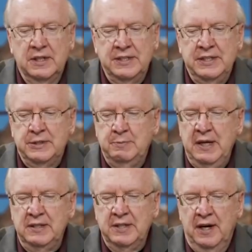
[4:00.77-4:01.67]
Does He
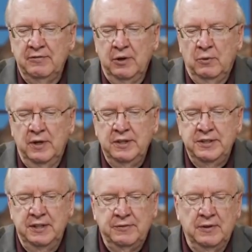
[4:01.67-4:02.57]
speak to
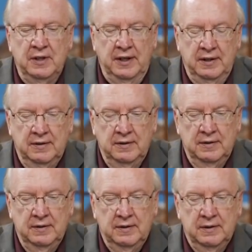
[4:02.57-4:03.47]
everyone differently?
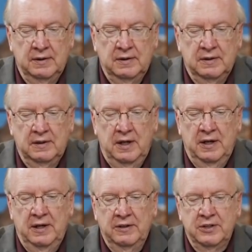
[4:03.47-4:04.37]

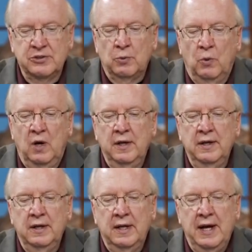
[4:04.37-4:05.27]
Does
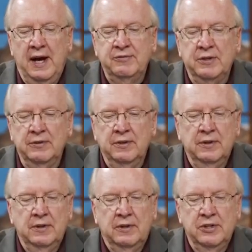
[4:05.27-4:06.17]
one have to
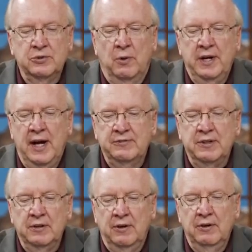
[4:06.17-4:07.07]

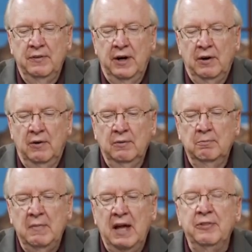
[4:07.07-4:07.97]
learn their
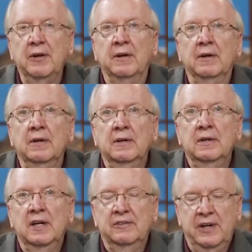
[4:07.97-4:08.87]
own method
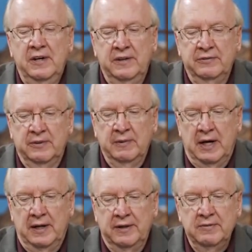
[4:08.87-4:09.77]
of hearing from
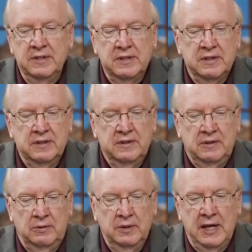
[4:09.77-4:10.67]
God?"
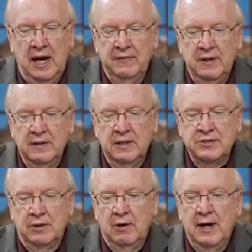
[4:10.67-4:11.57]
Well, Kathy,
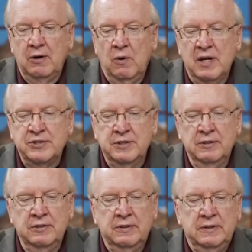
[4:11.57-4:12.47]
it's a great
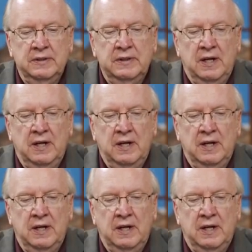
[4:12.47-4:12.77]
question.